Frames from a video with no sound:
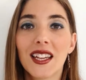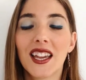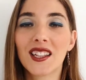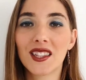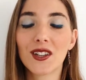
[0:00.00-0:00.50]

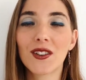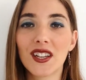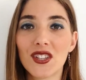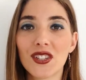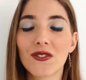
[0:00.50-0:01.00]
in the
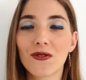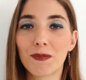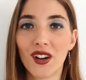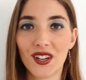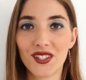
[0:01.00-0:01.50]
Croatian
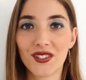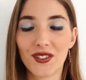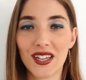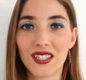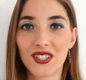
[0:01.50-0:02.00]
bars and
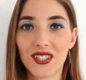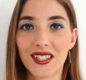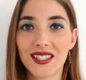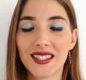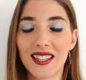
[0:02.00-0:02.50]

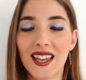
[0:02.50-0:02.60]
restaurants.